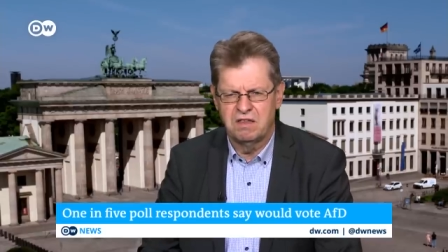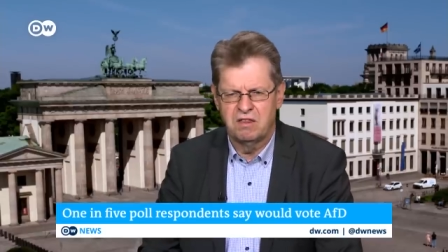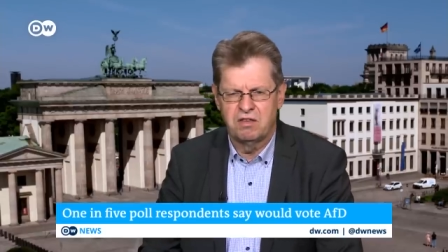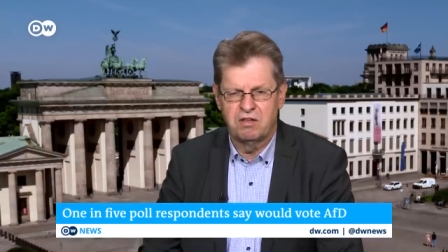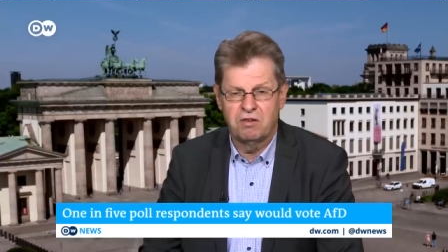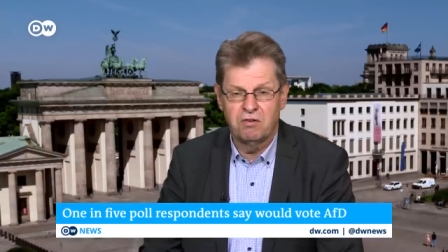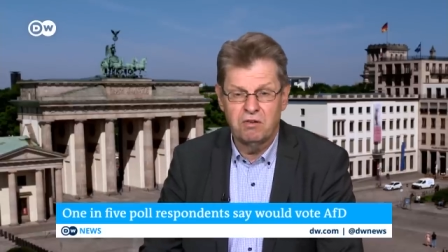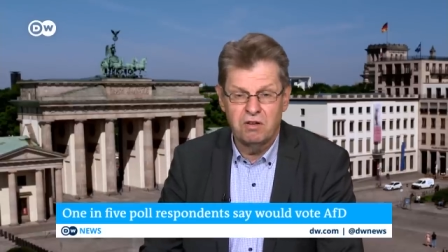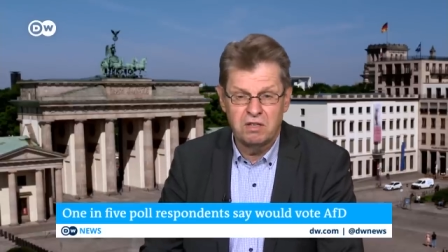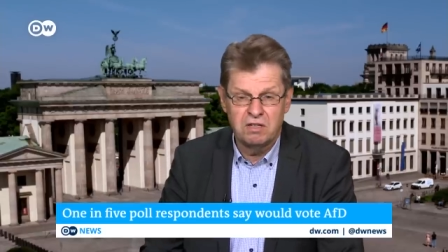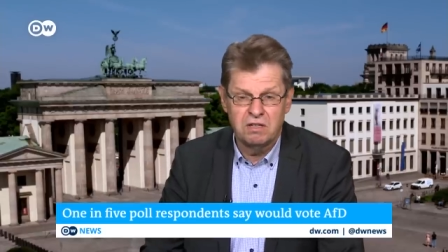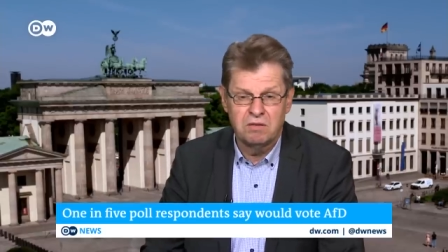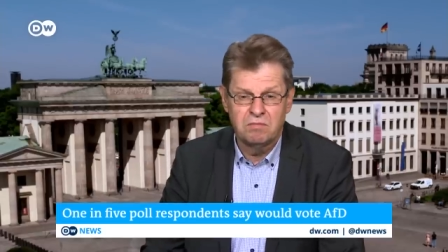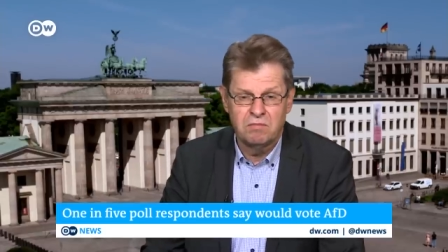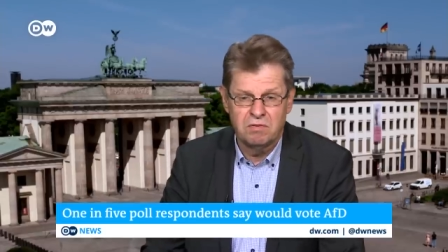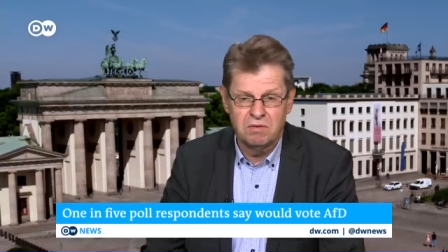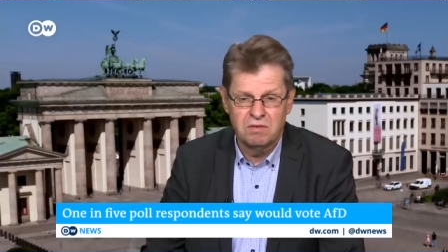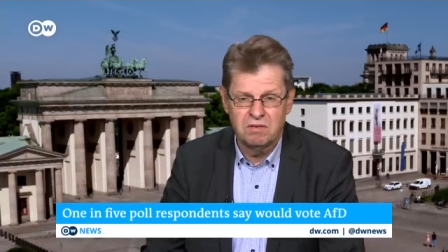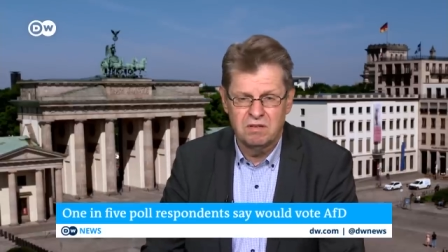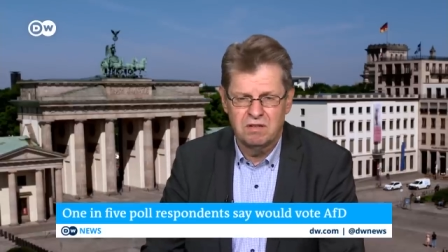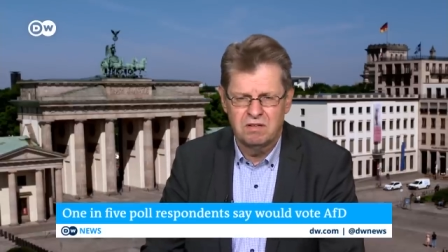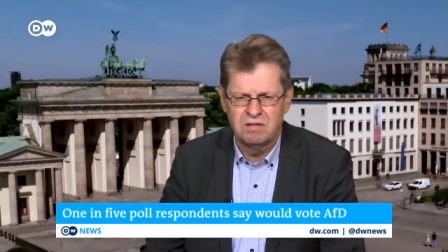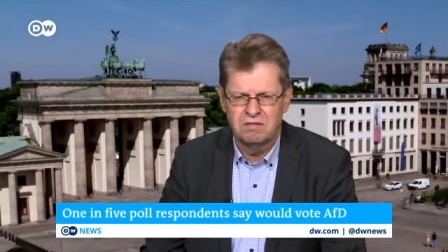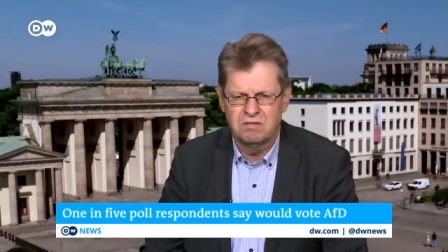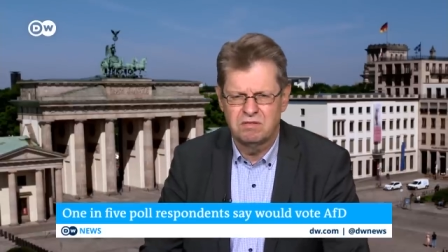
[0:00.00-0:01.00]
And the third, and,
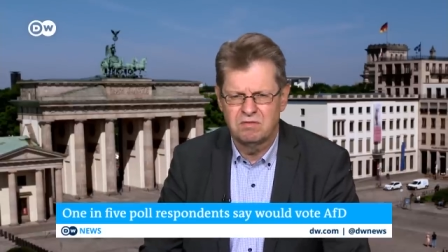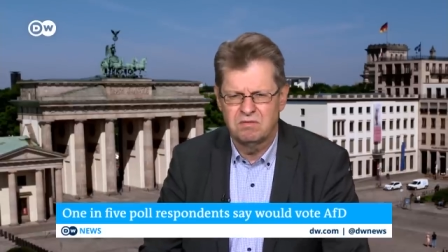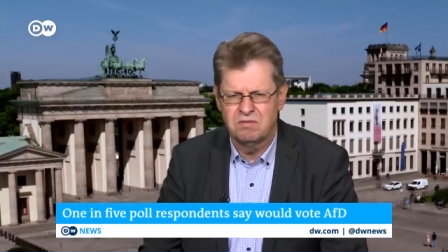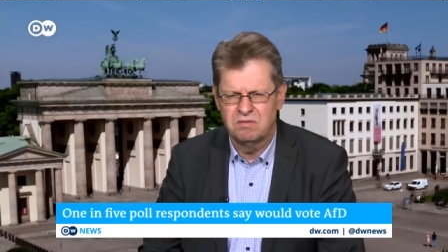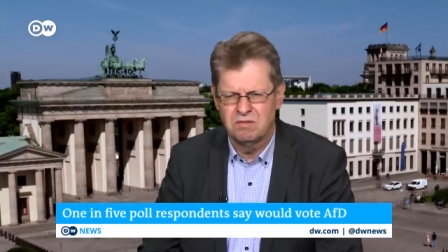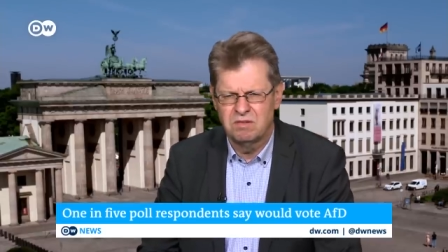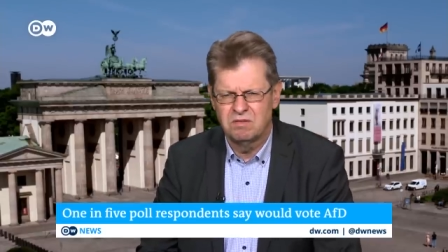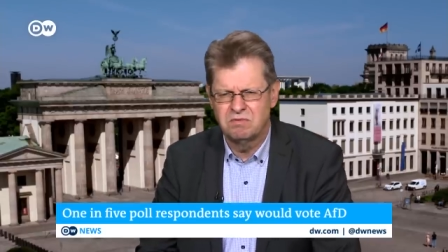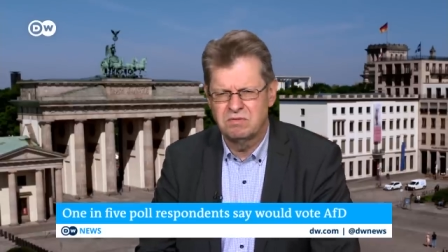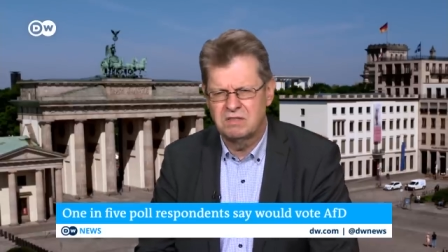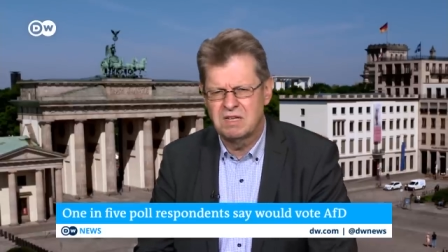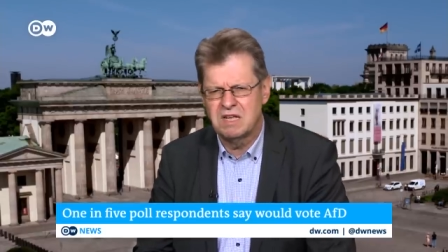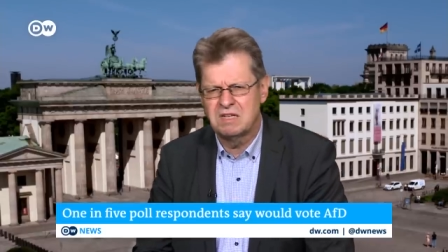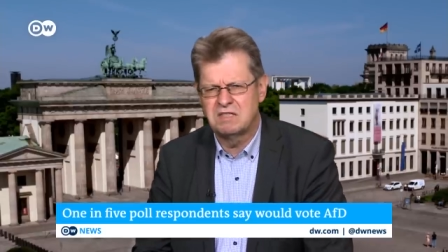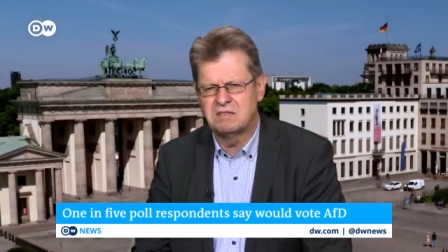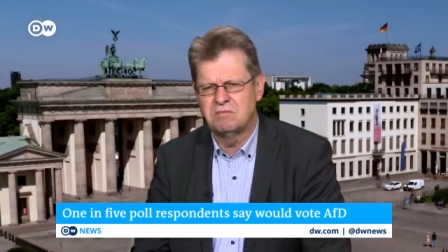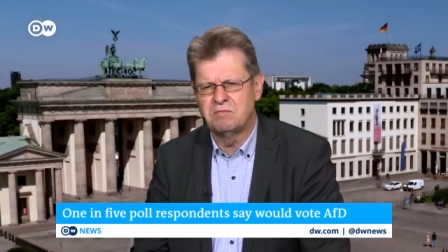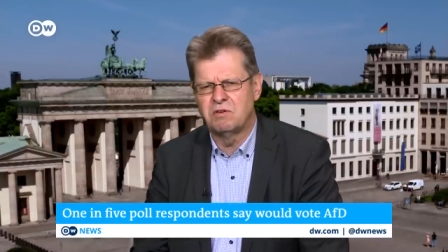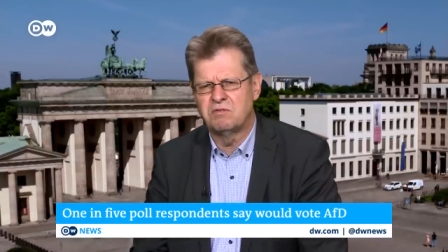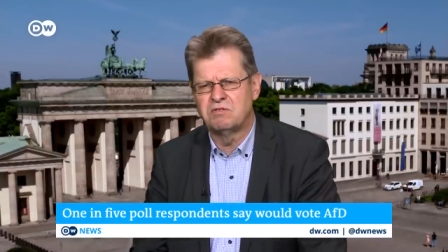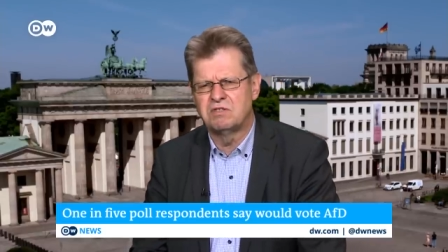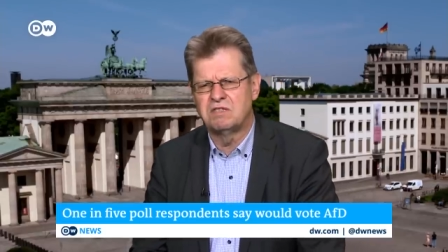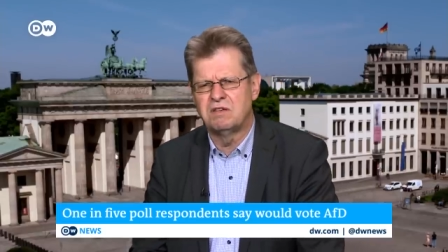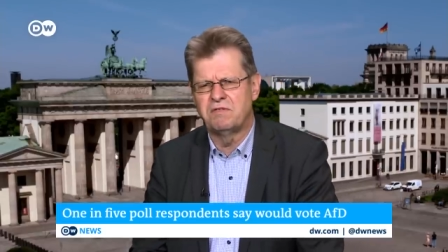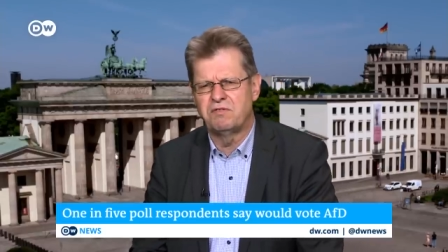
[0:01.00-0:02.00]
and that's
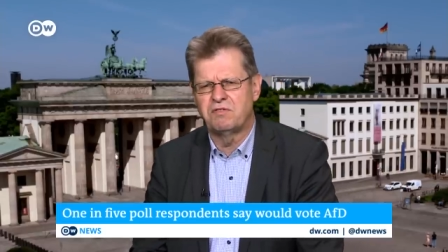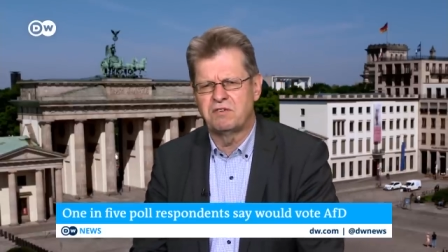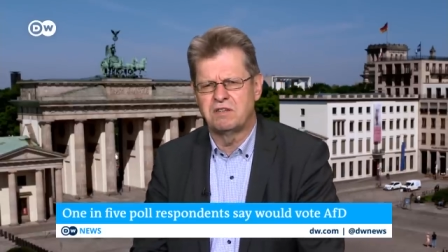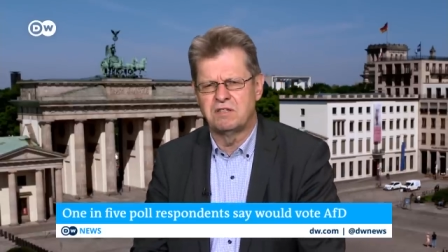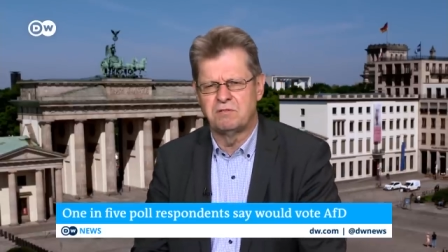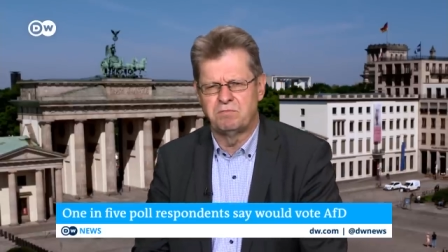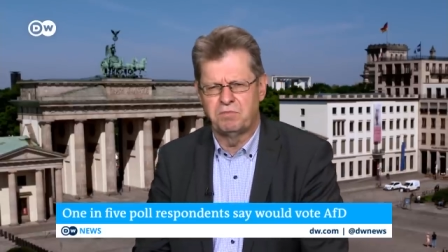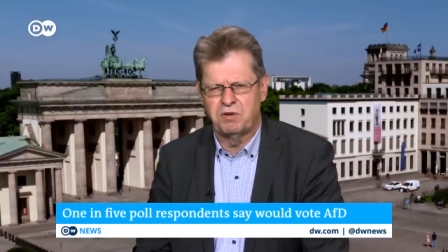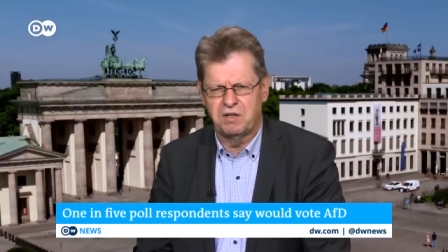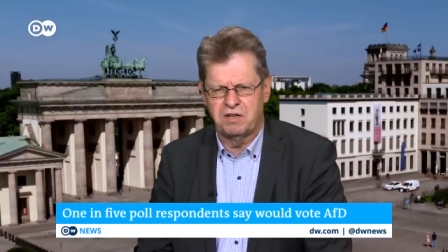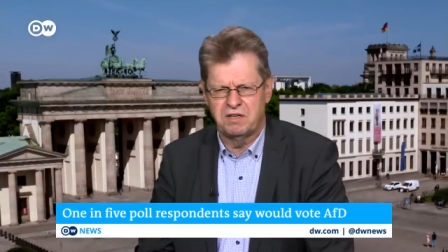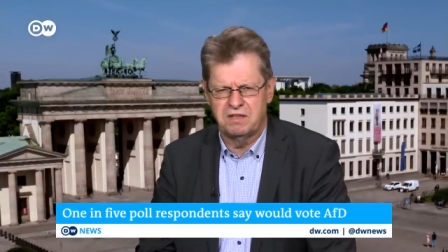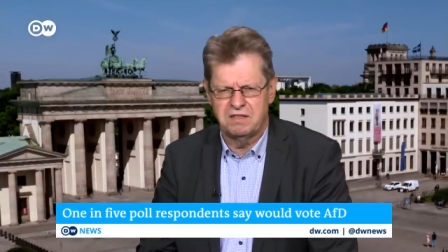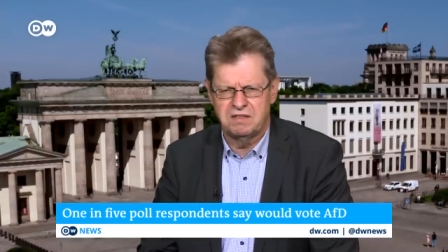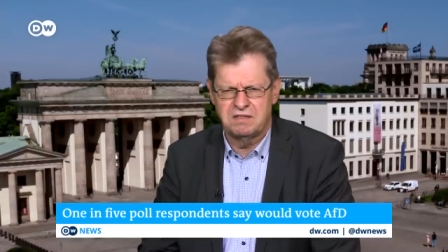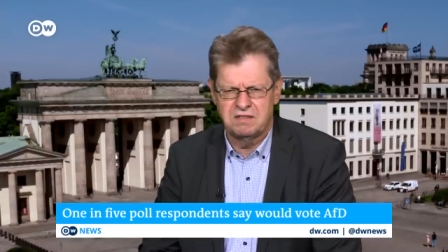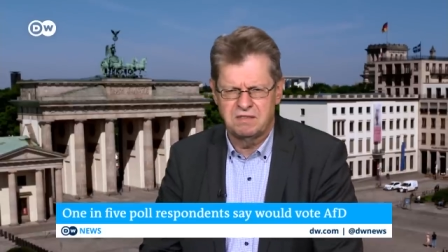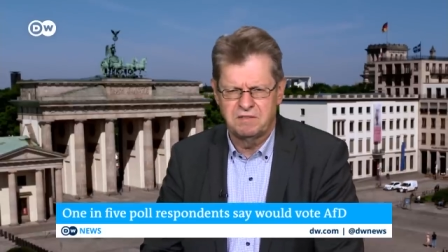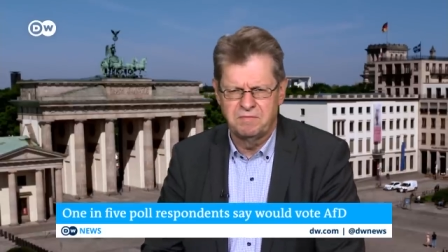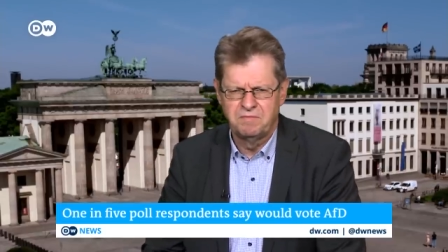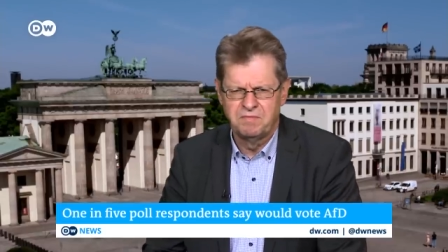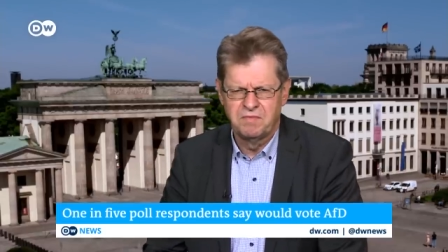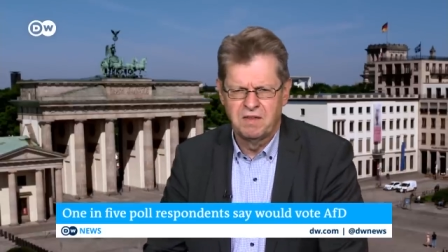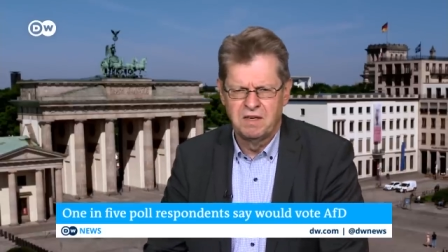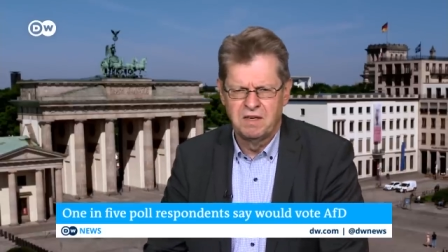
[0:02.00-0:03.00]
the most difficult part, is